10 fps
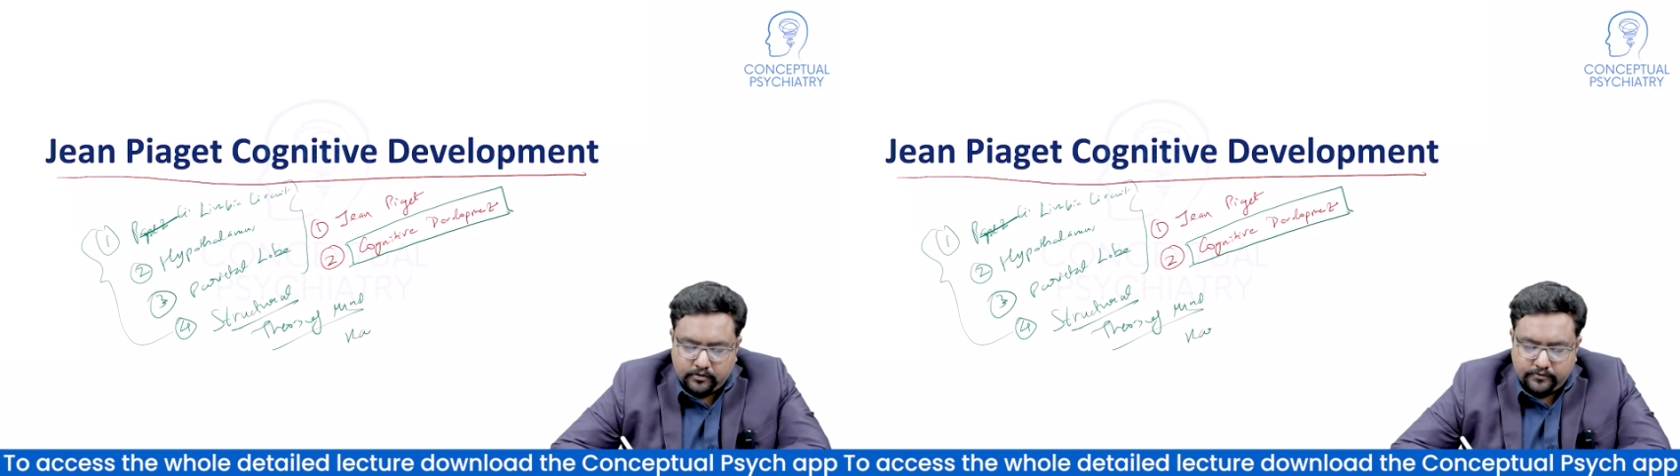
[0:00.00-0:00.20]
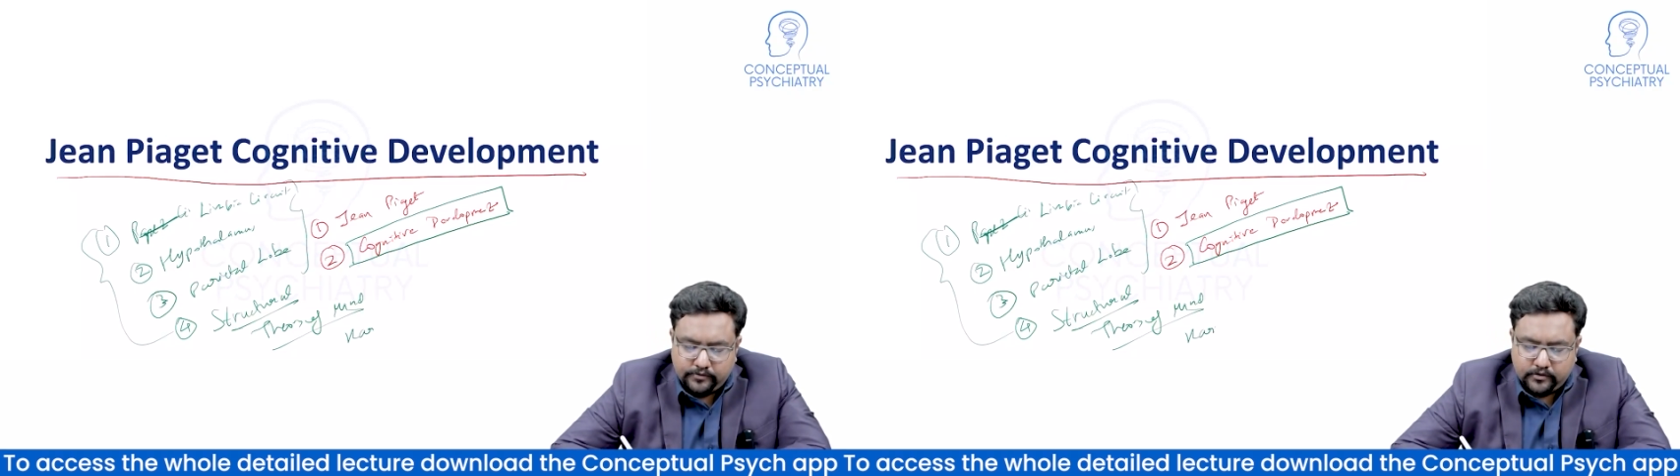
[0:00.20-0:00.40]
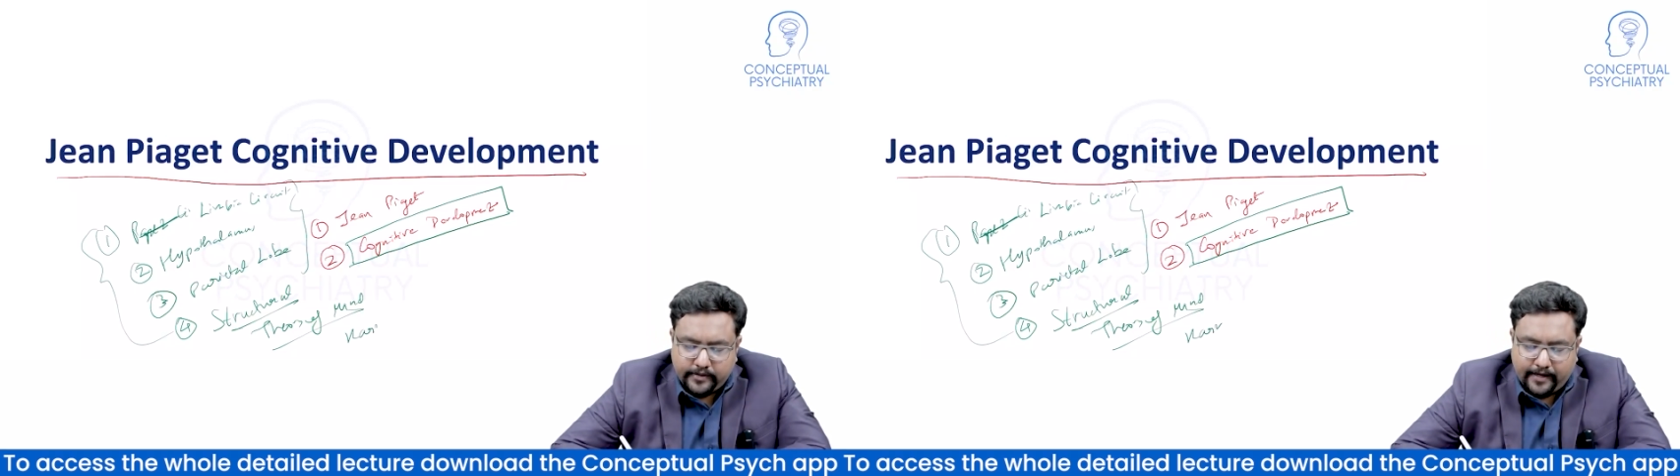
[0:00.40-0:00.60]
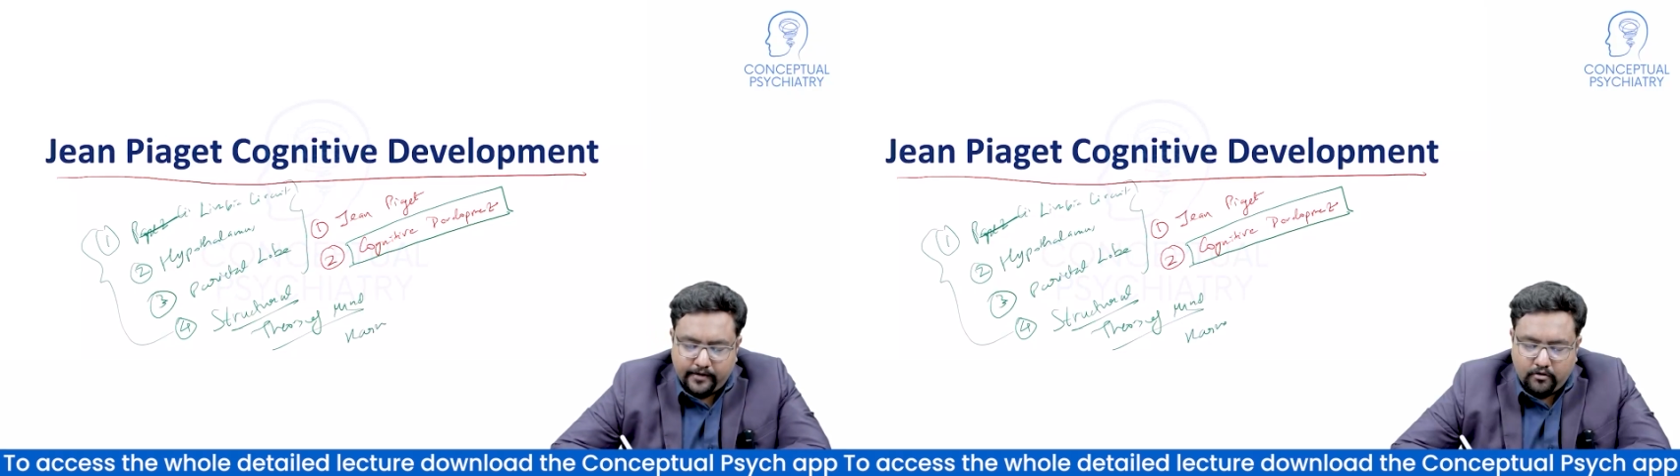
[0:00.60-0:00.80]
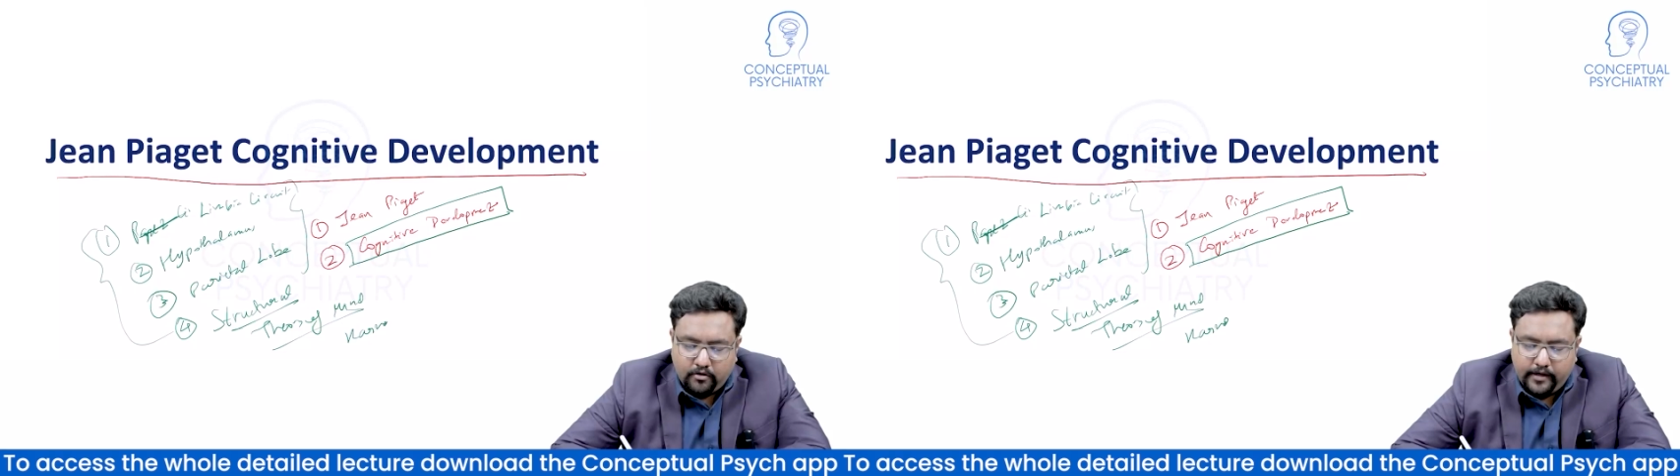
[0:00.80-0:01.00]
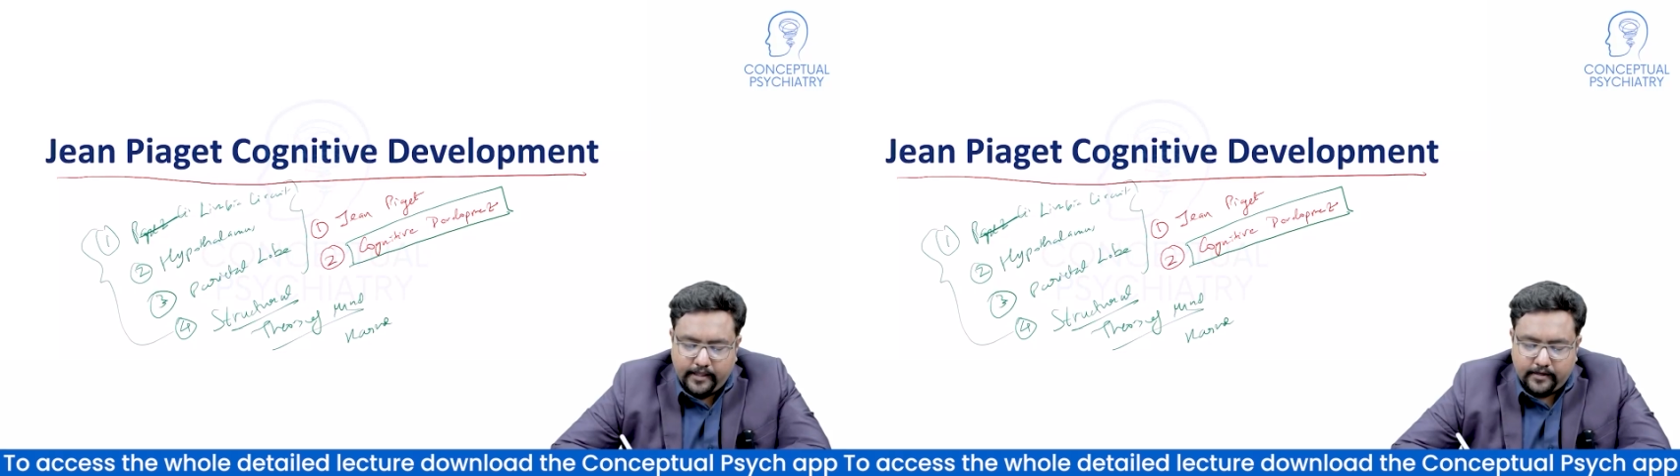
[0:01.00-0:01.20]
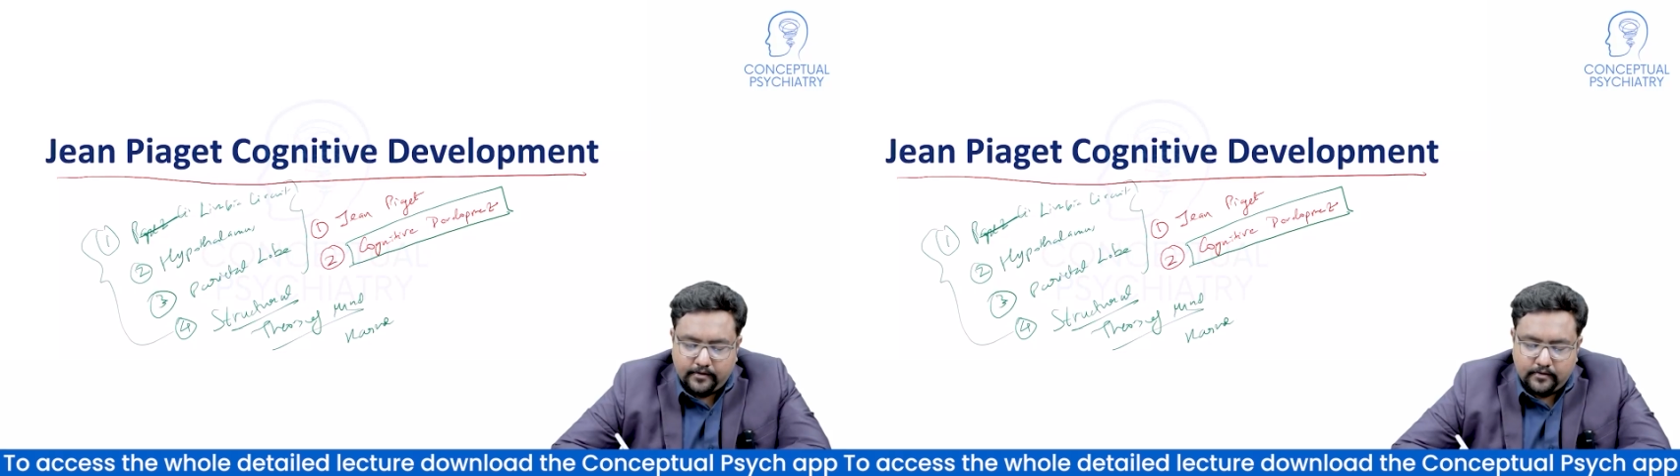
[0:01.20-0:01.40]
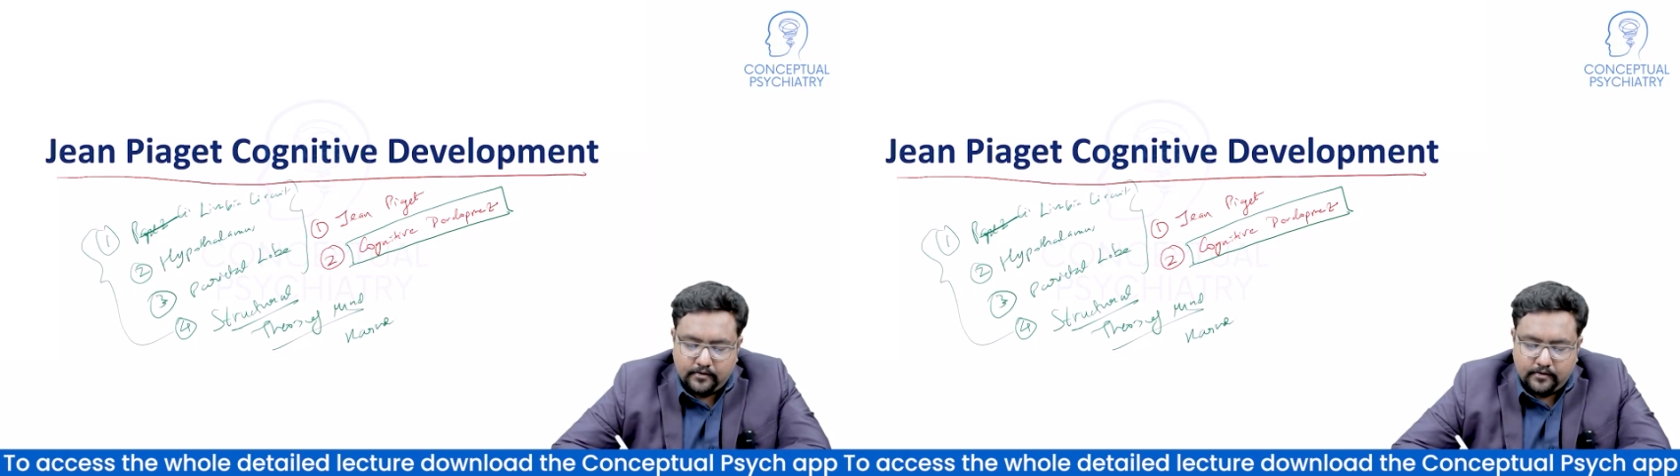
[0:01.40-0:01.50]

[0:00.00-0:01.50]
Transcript: question was on Karen Horney.